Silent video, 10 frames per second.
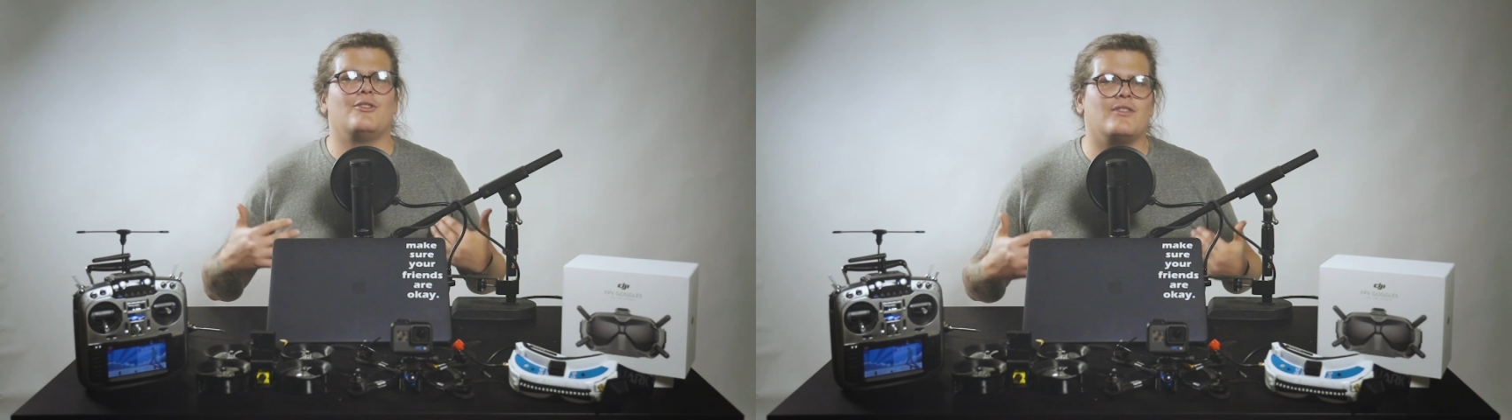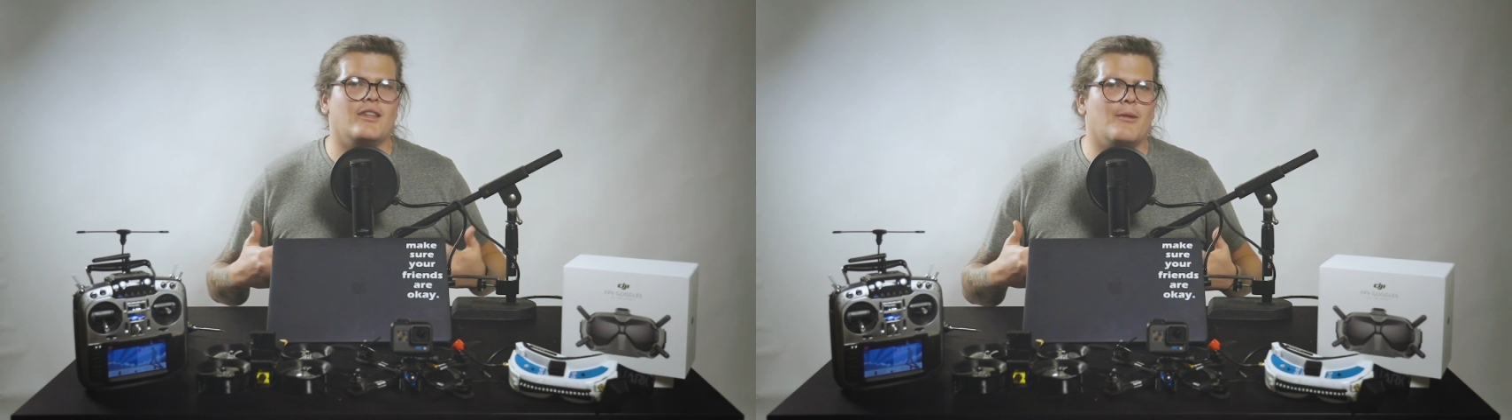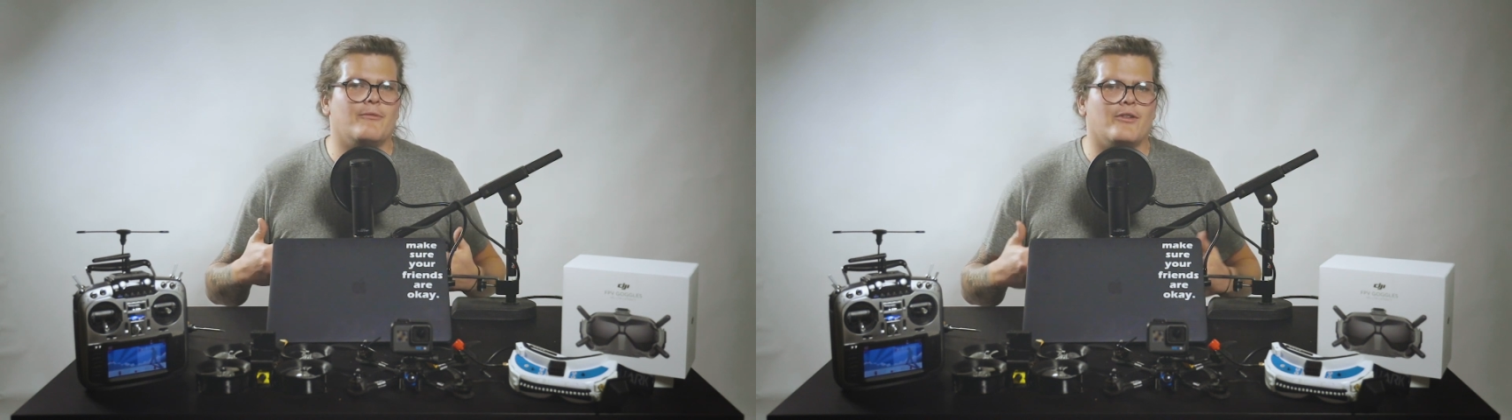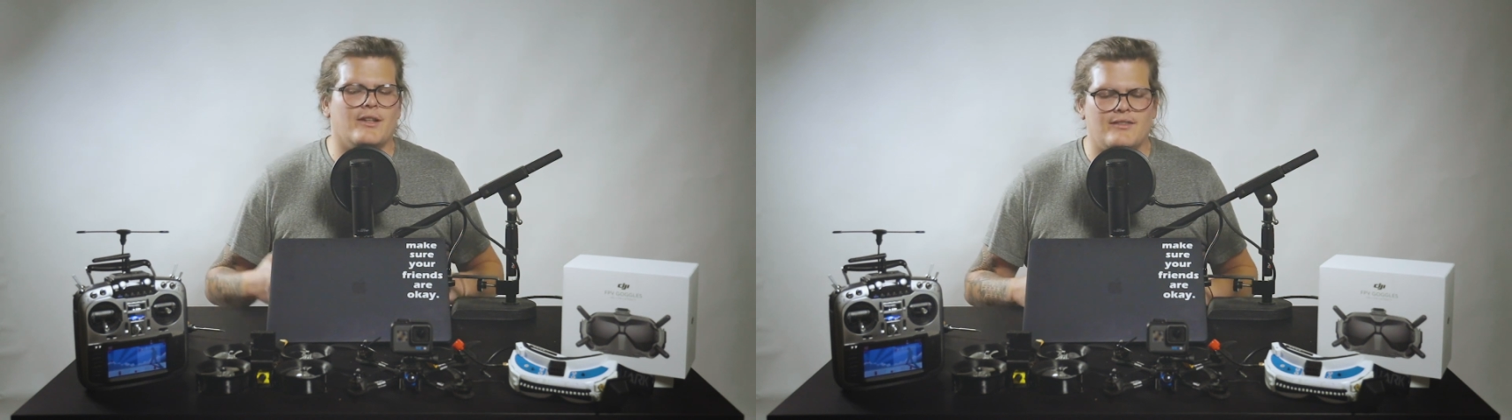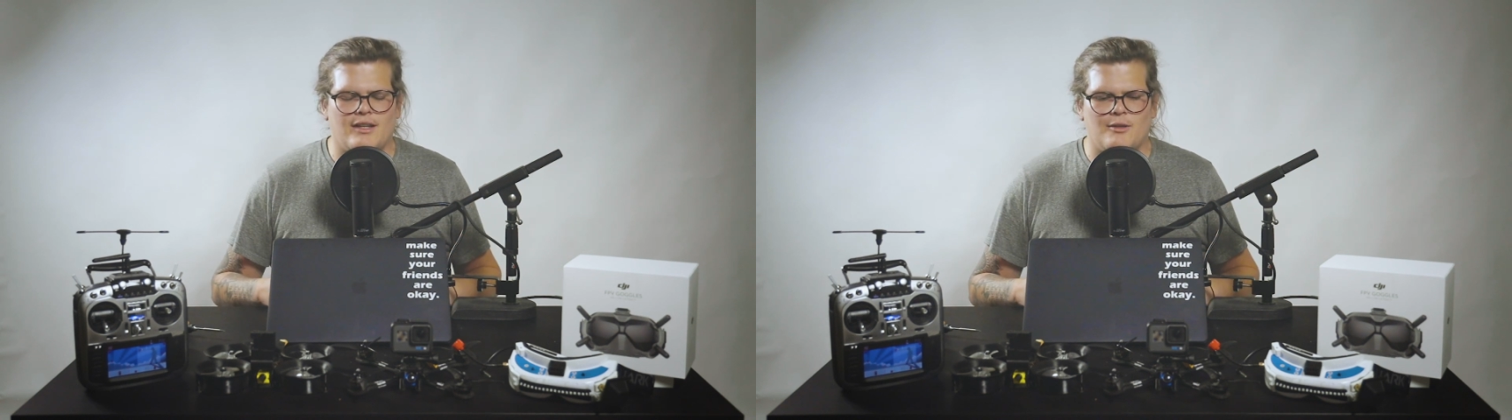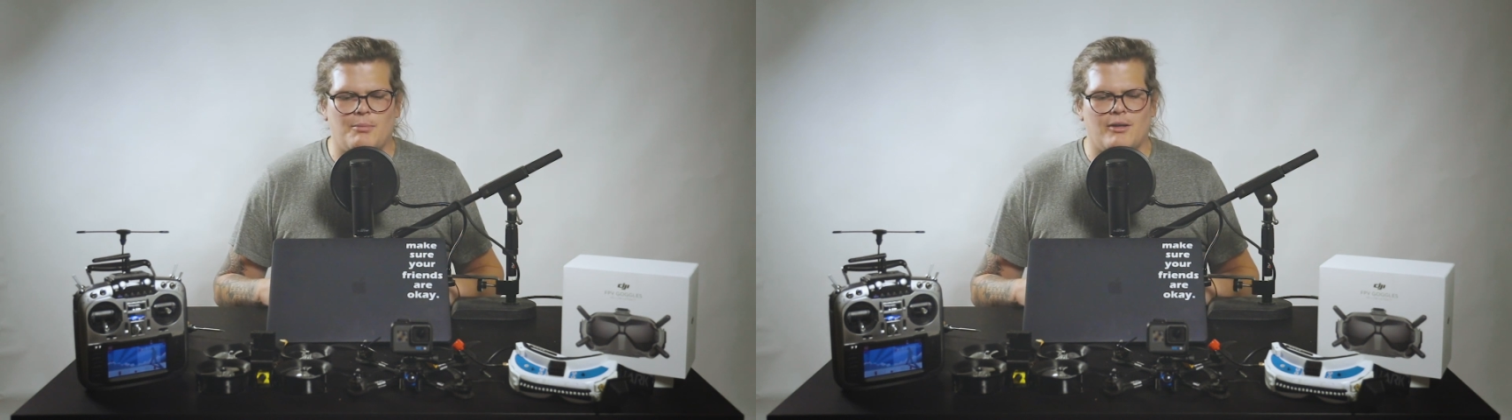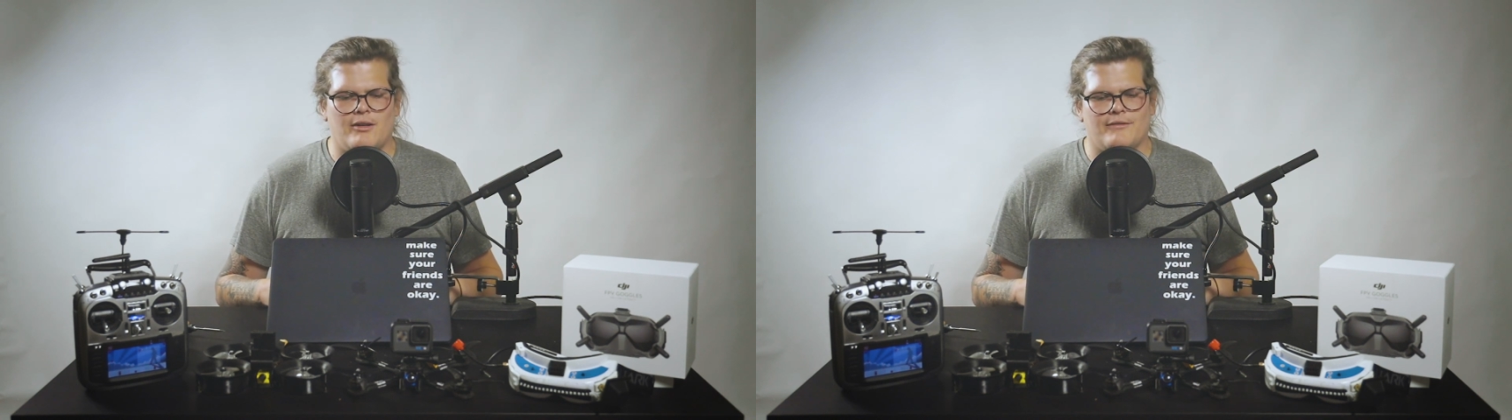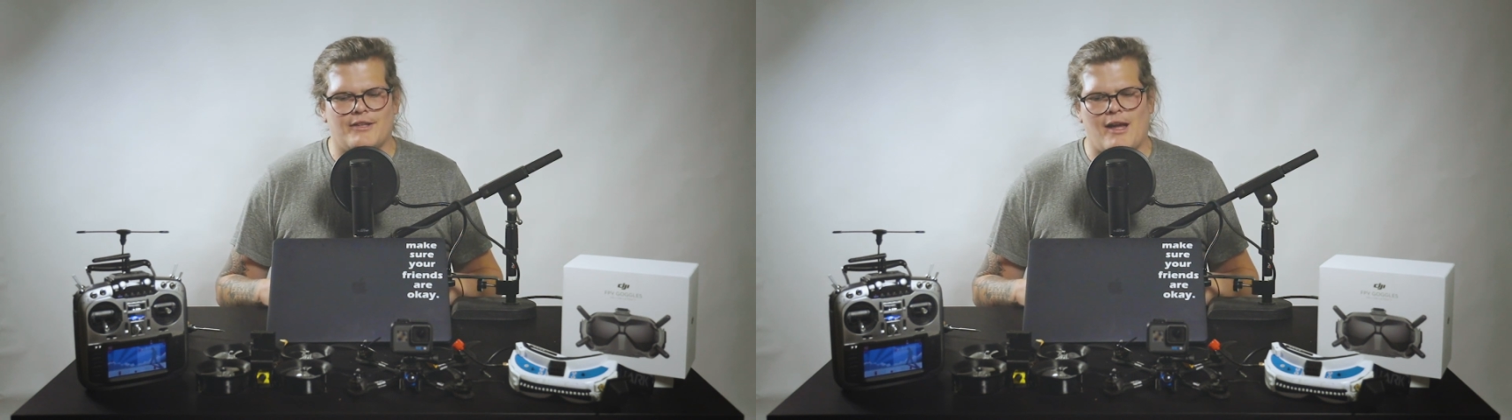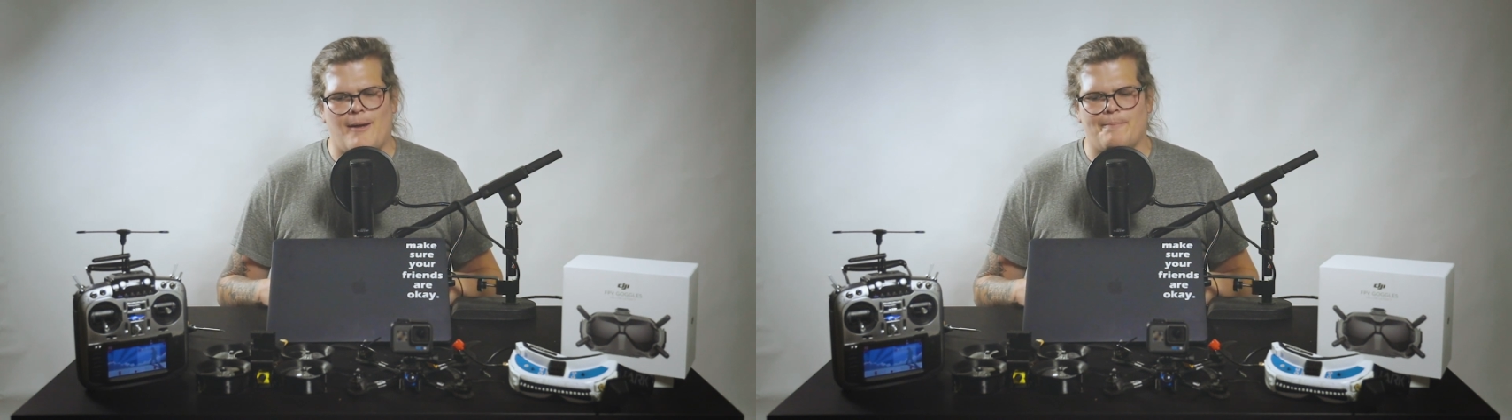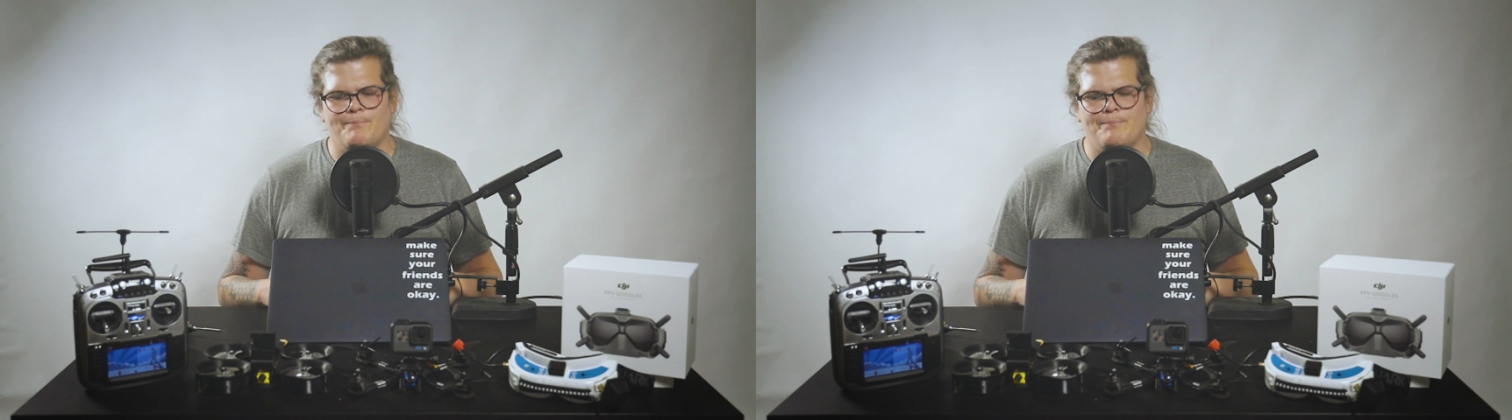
using them for an extended period of time.